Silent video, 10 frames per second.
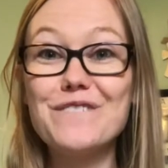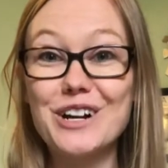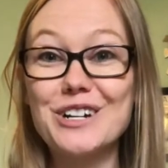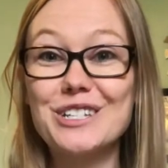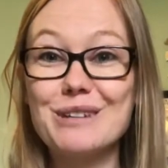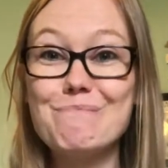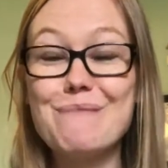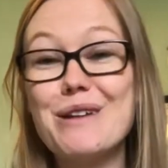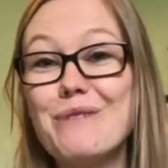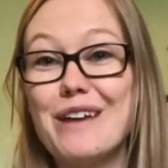first
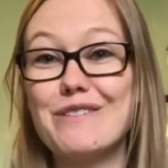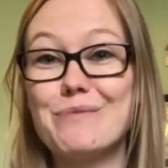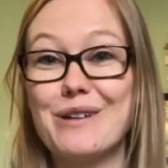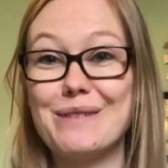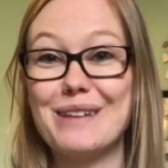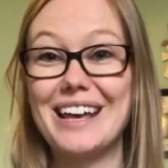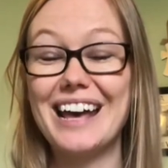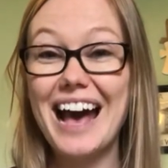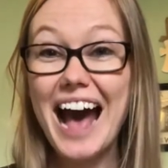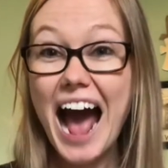midwife appointment.
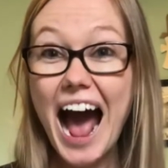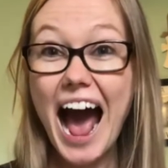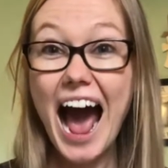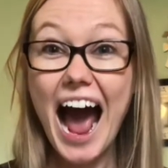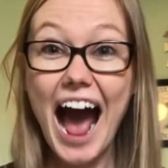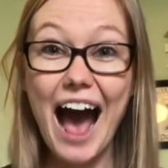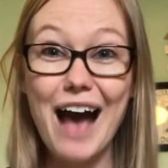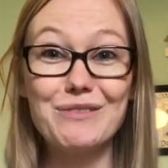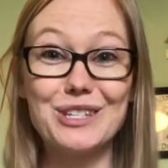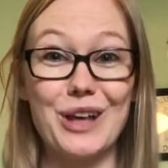
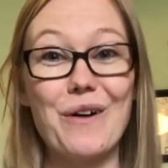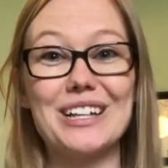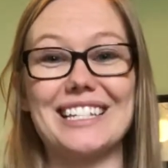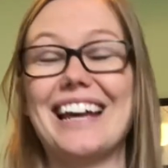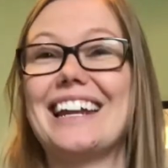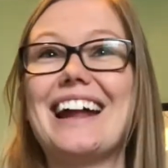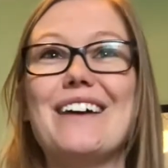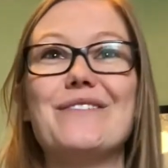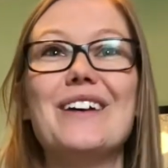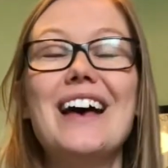I'm so excited.
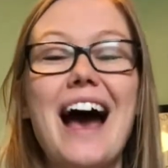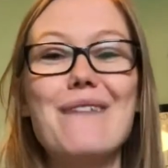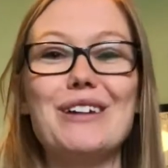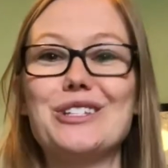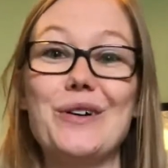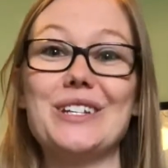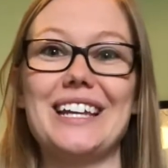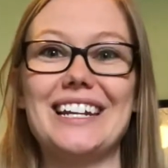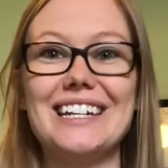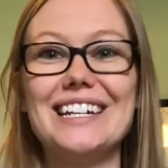I'm like so
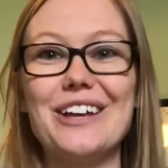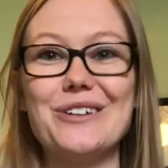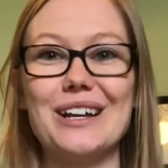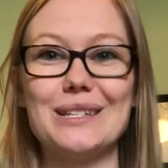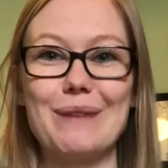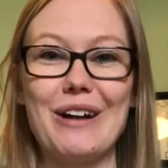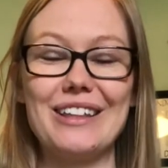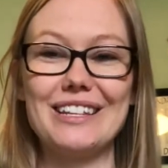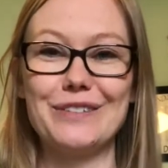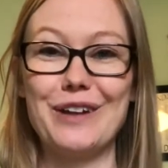excited to tell you guys about it.
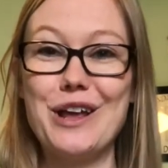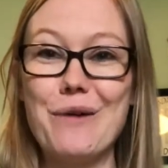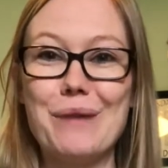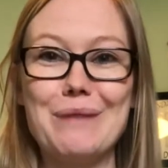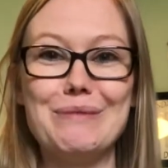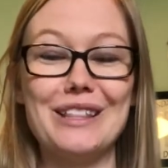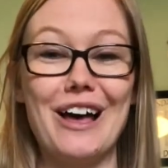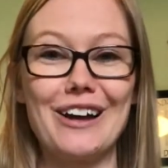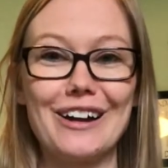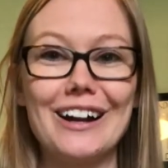This video might be
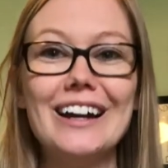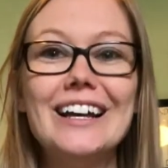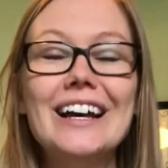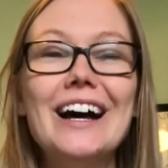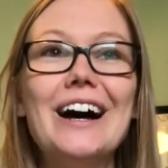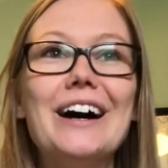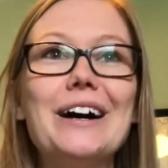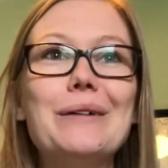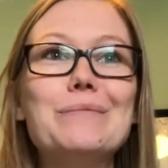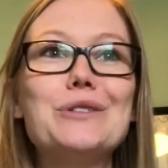longer. So
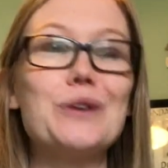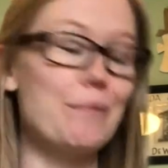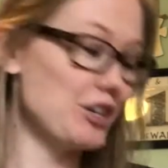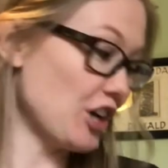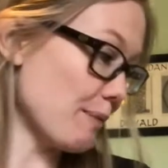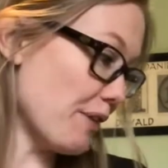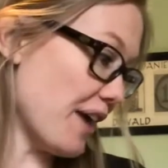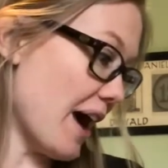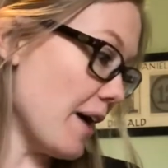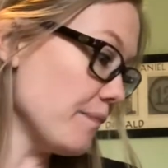I'm going to talk about
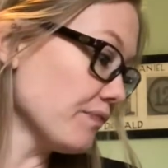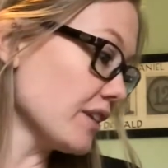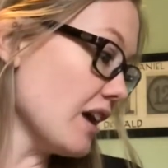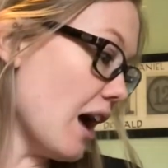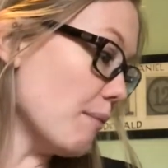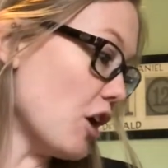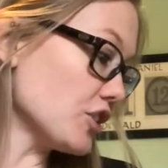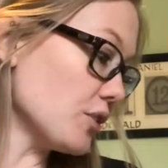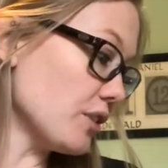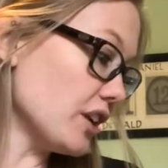that. I'm
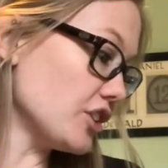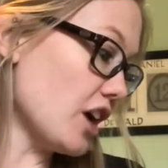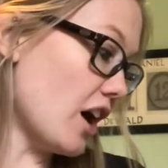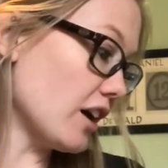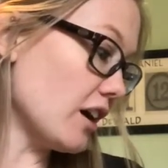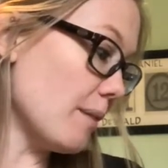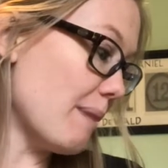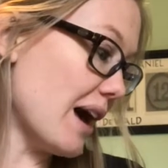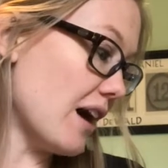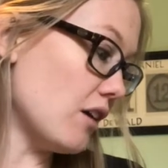also going to talk
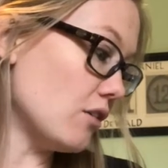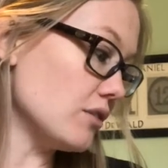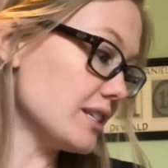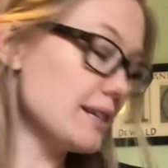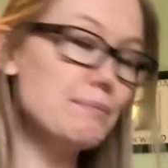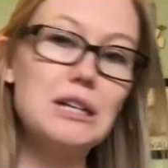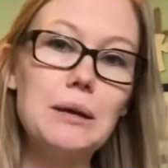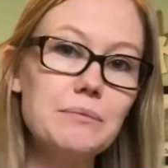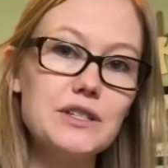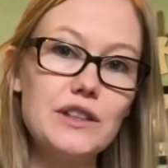about
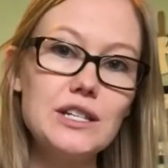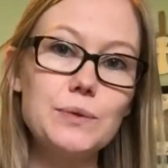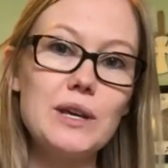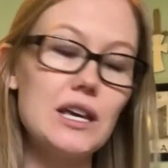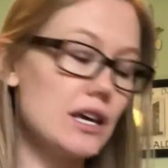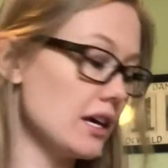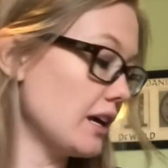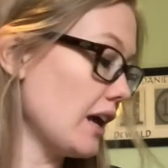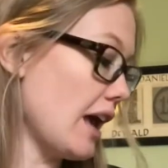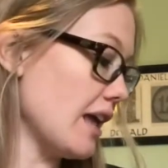symptoms this week.
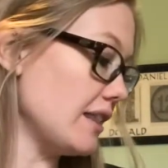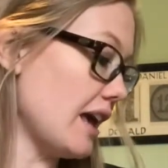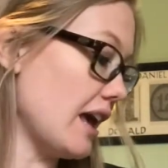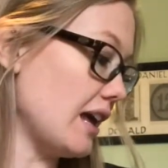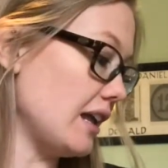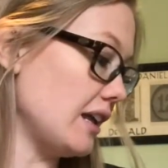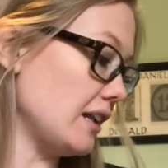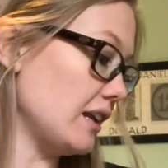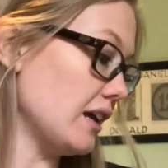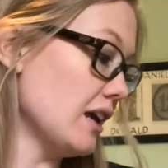And
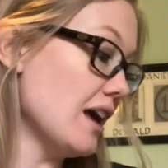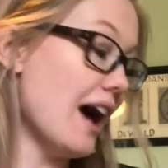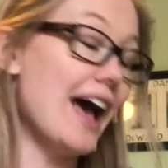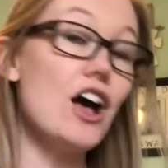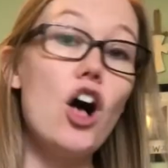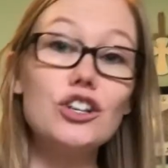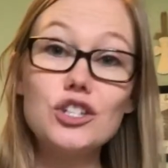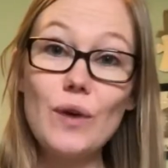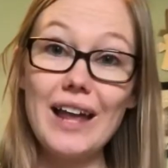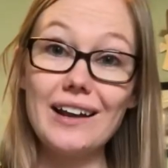then I
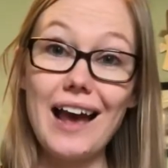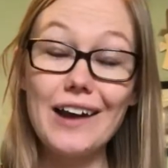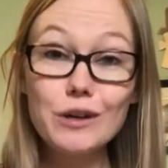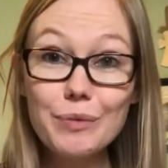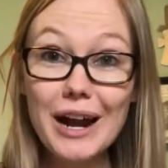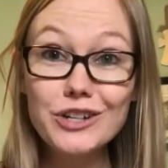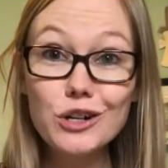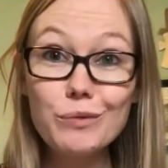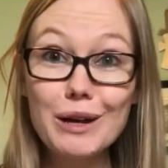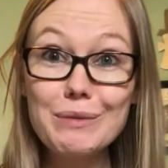also had a
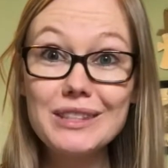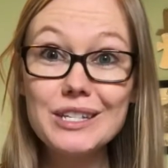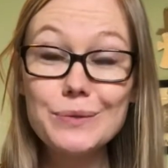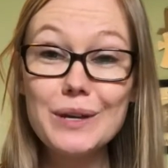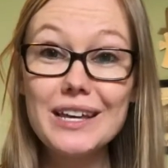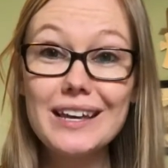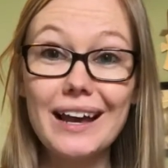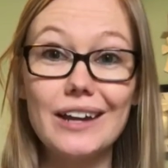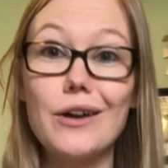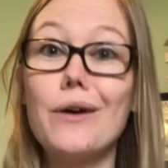chiropractor appointment this week.
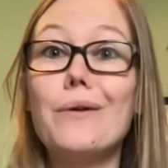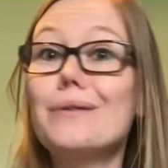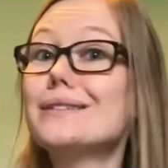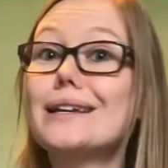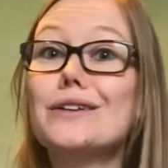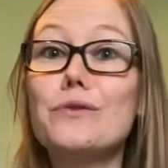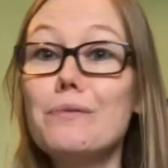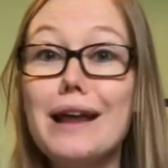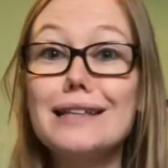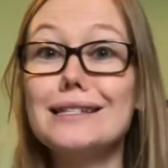I know, it's like
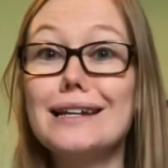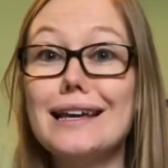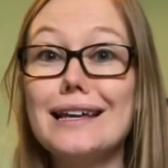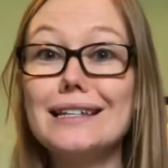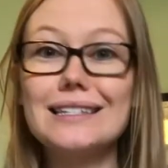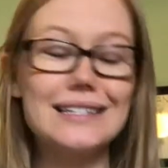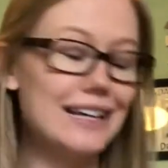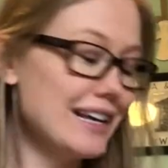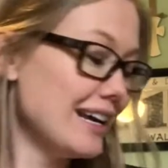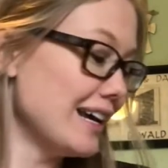craziness.
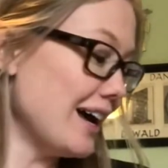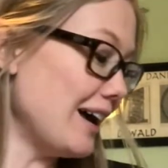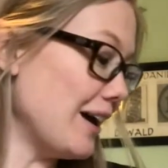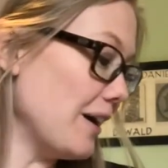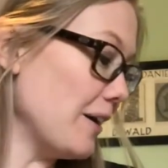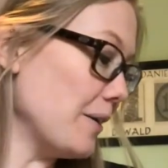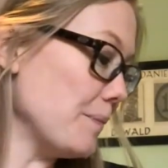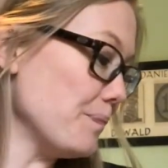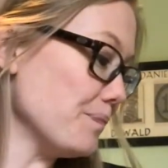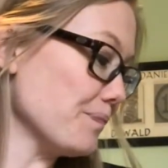
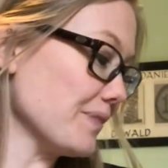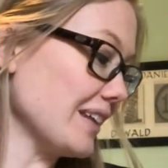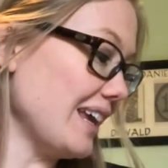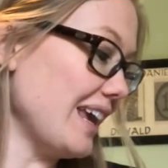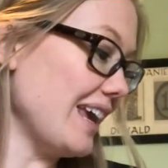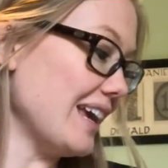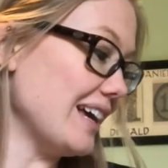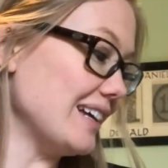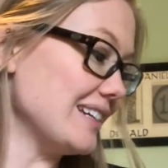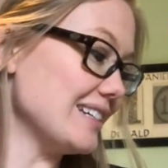
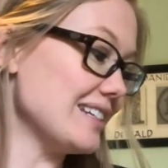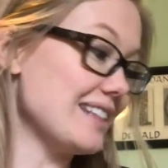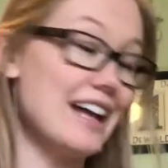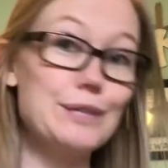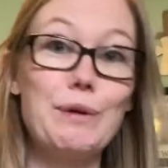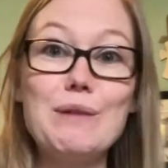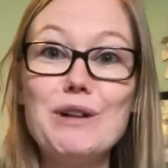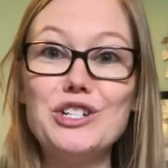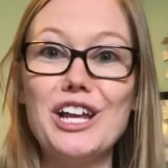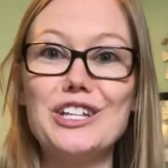And that's pretty
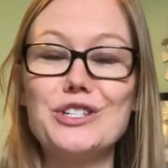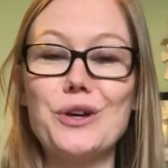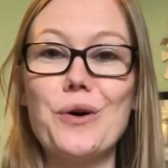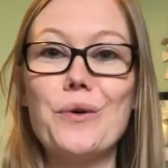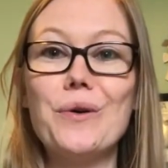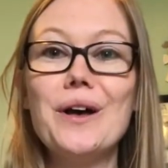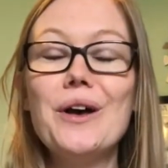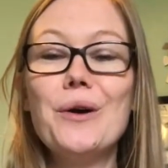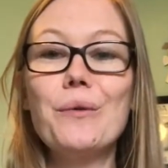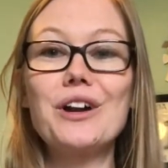much it. So
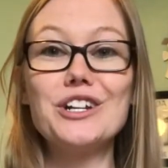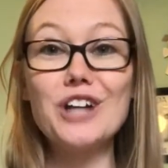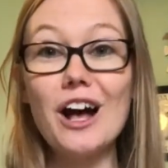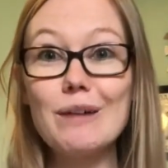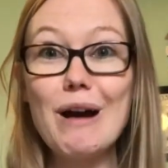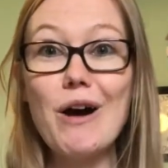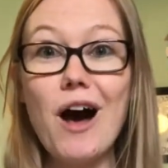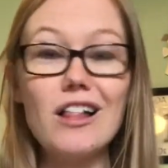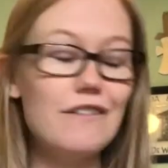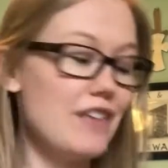we're going to talk about
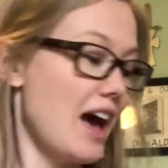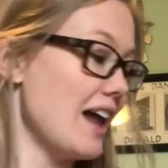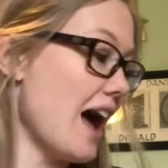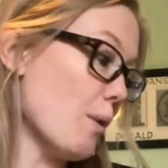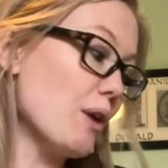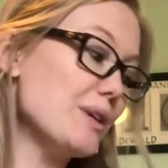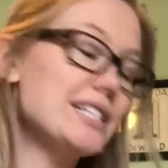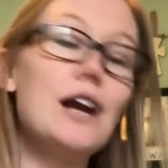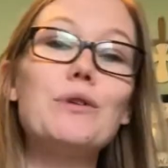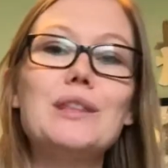all of that. Why don't we
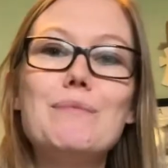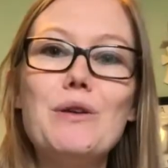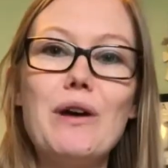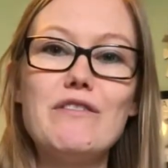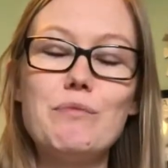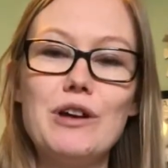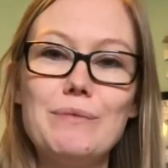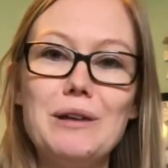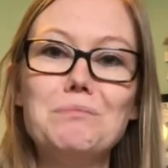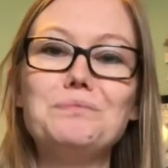start with the midwife appointment?